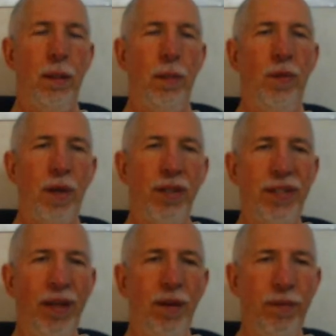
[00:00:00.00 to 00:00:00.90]
with
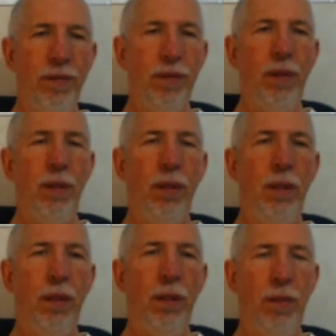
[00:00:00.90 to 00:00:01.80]
ourself,
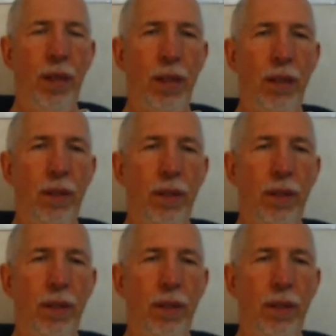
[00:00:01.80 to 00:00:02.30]
right?